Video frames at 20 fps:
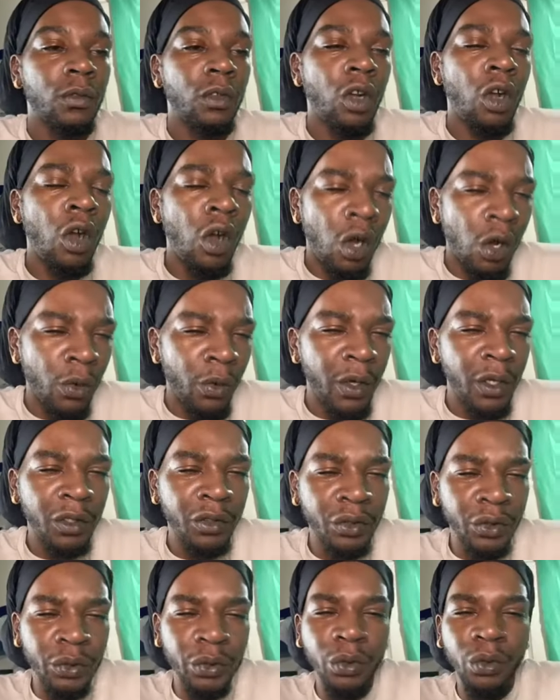
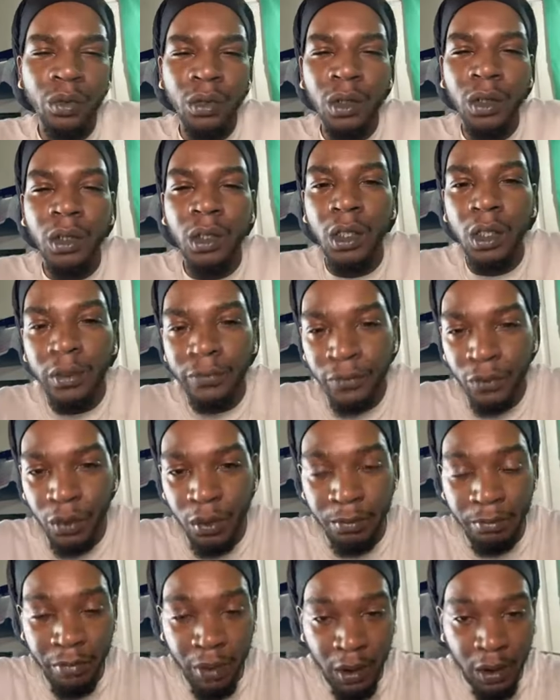always truly love you
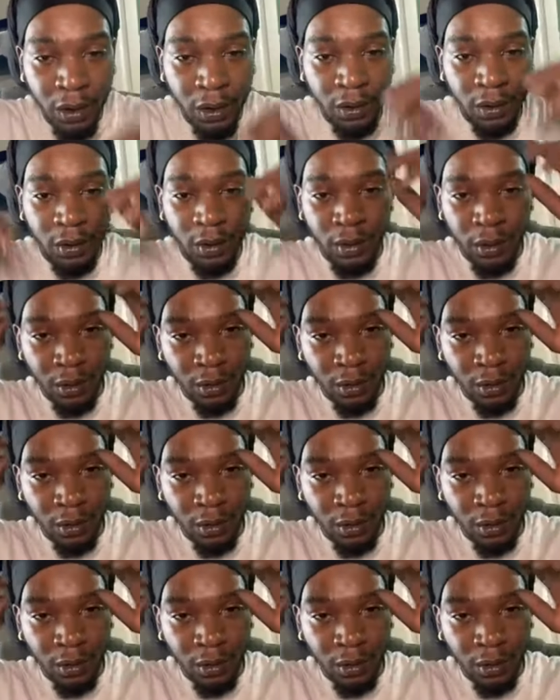in business.